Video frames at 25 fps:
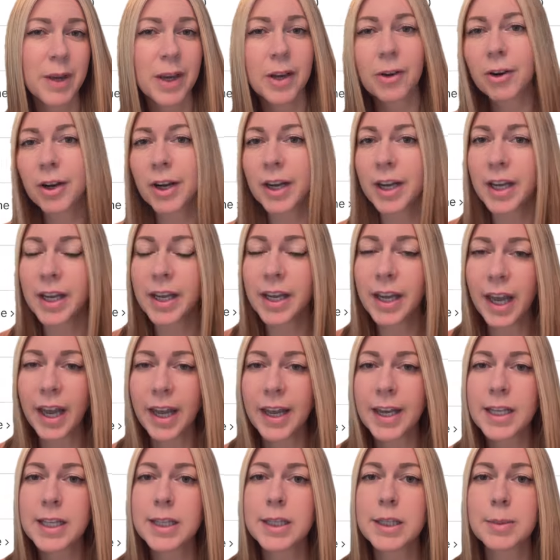Crooked
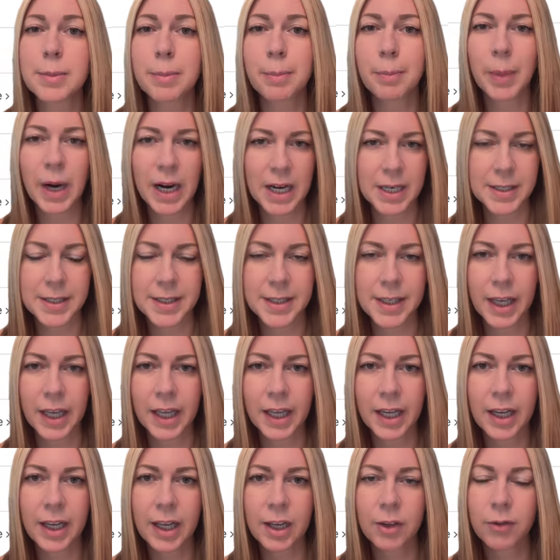Can's
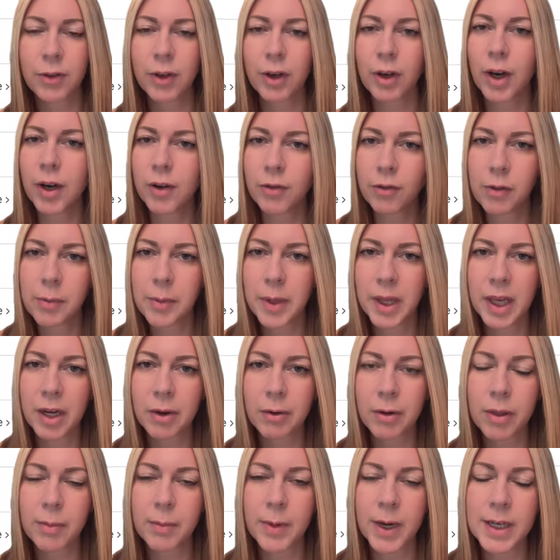Martzen. If you're unfamiliar
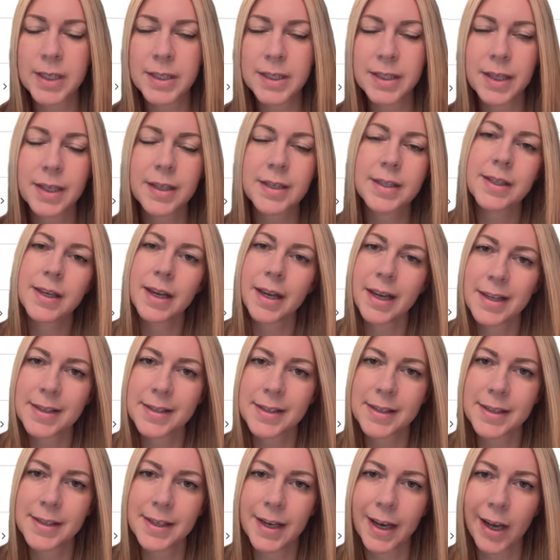with Martzens,
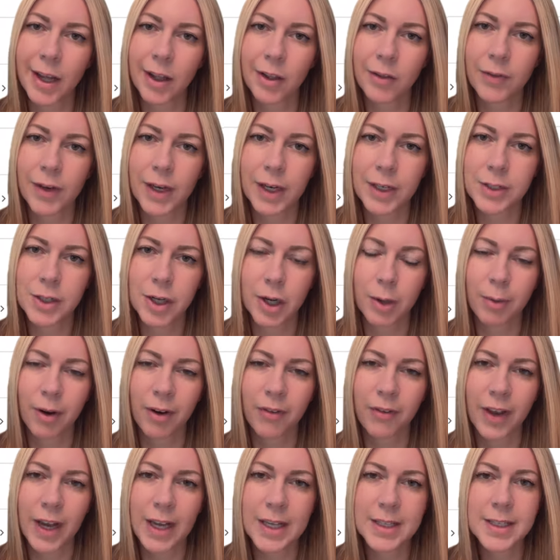it's a style of
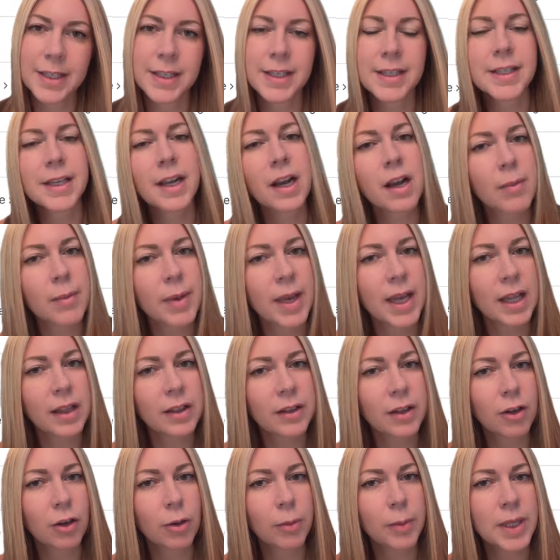Oktoberfest. It's going to be a
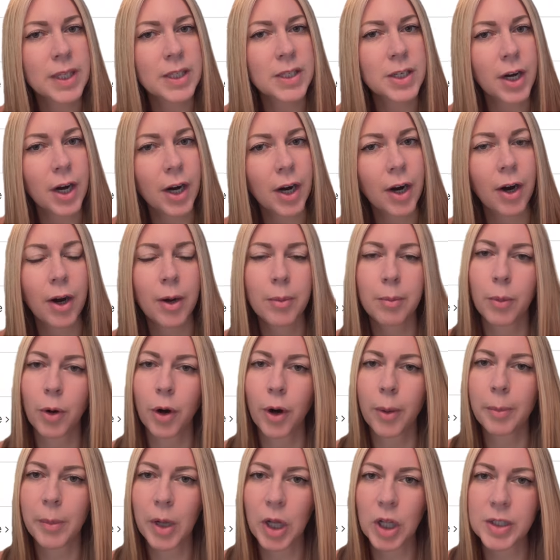little bit darker and
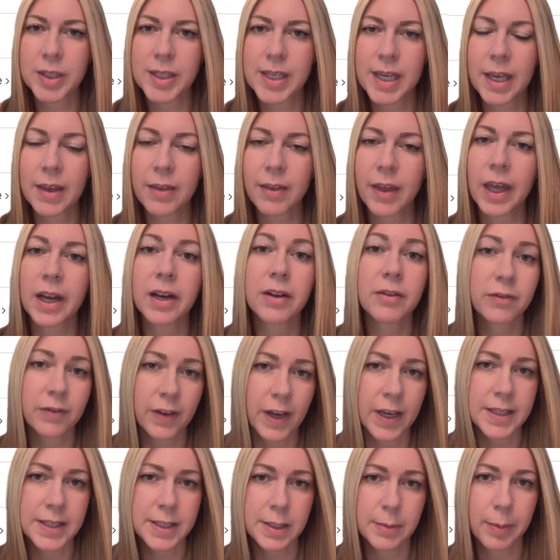more malty than a
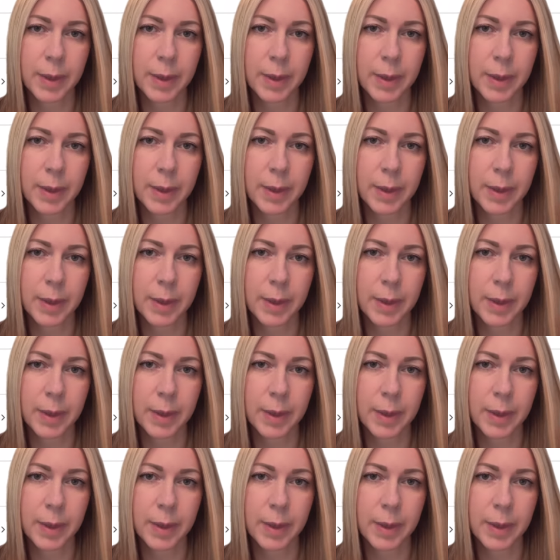fest